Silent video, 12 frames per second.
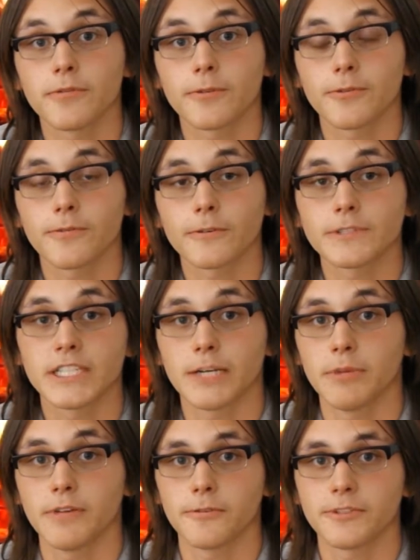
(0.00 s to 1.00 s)
for the first time
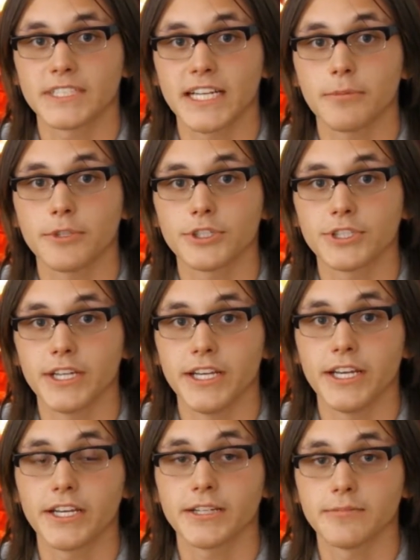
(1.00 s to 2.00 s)
ever, established an
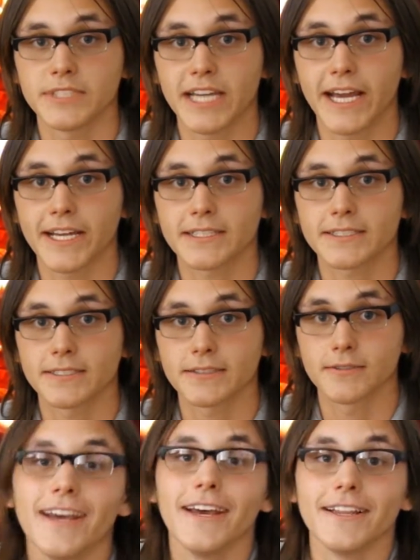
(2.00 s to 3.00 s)
income tax.
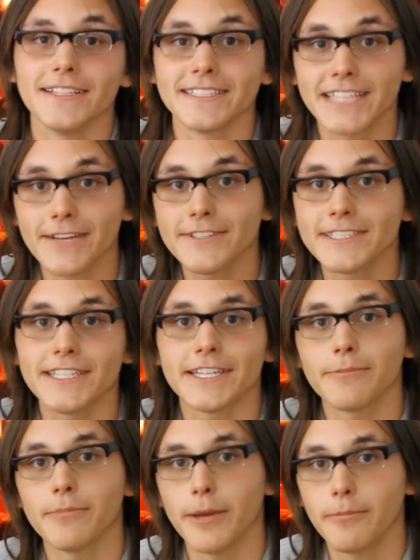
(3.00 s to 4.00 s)
The 17th
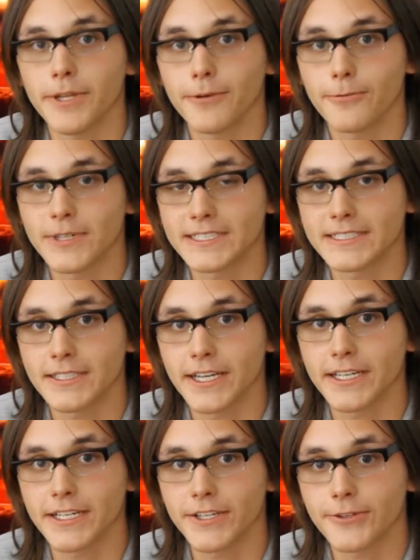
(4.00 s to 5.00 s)
Amendment was an
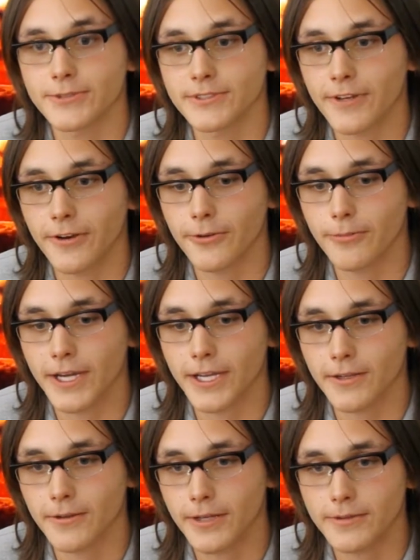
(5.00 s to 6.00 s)
idea that was founded
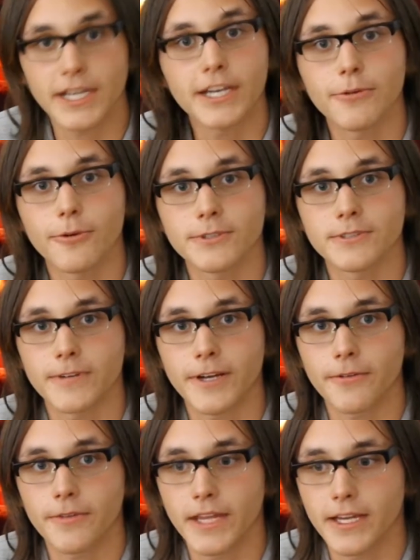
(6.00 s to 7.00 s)
by Teddy
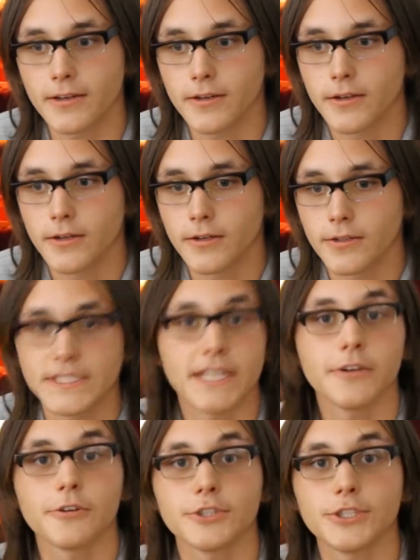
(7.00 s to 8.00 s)
Roosevelt, that
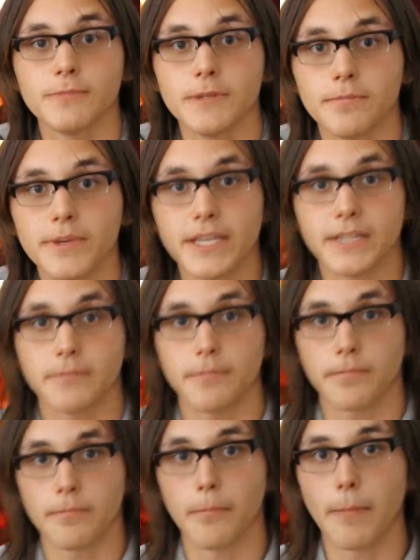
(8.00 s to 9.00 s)
senators should be picked
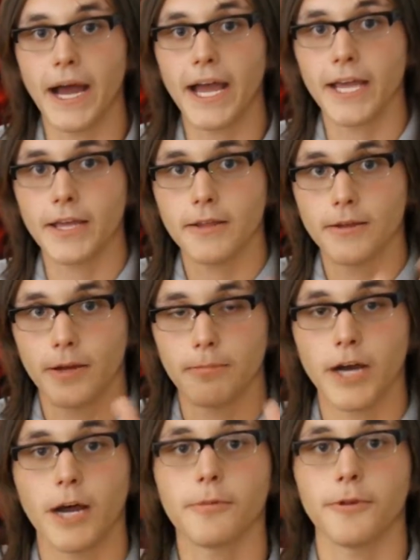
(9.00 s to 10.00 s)
by a
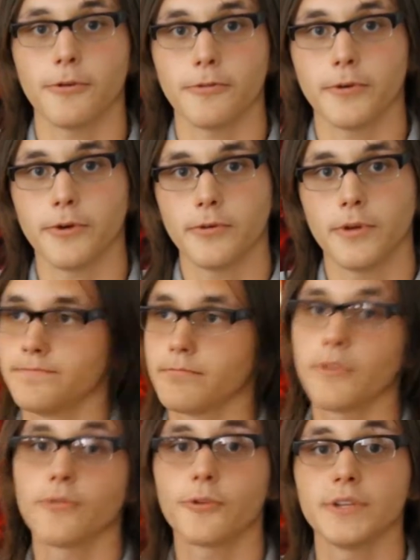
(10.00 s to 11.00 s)
popular vote.
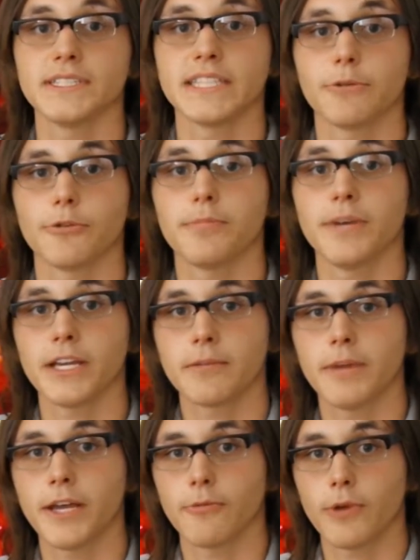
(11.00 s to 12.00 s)
Before this, they were picked
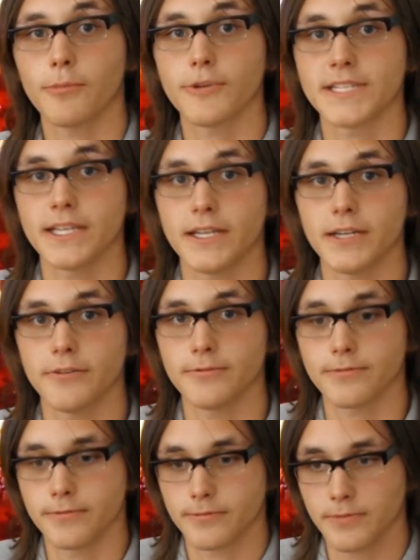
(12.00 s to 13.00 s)
by the representative
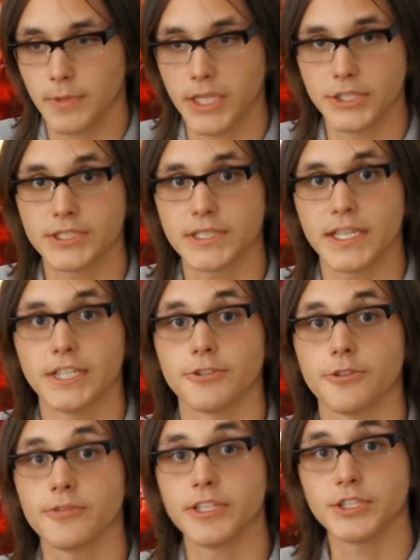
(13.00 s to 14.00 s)
legislature
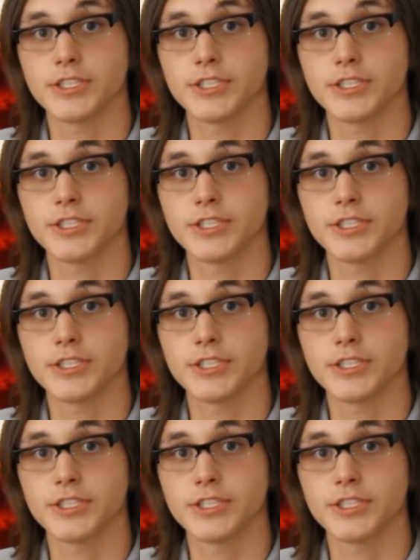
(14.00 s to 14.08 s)
of each